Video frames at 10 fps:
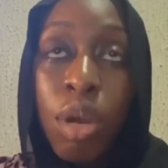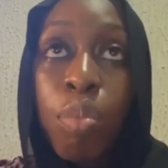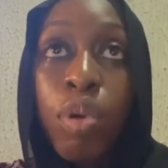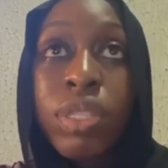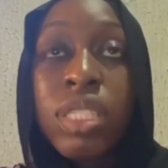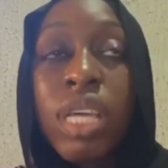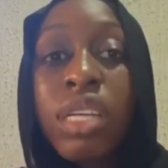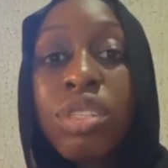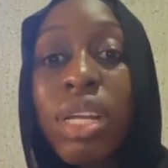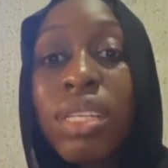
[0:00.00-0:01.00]
but they are
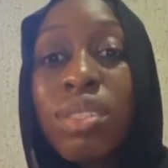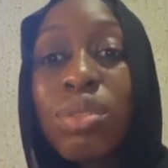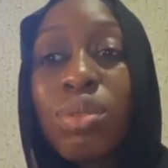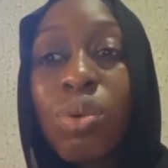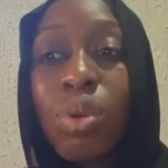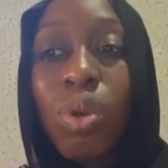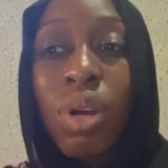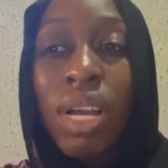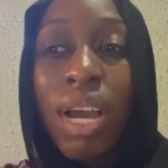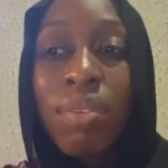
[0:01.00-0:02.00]
usually no
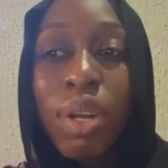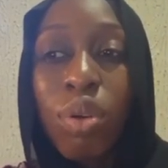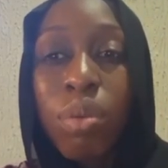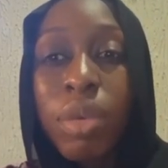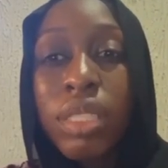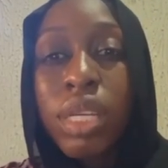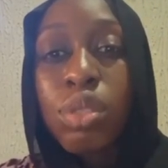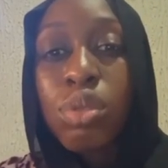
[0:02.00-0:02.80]
longer recommended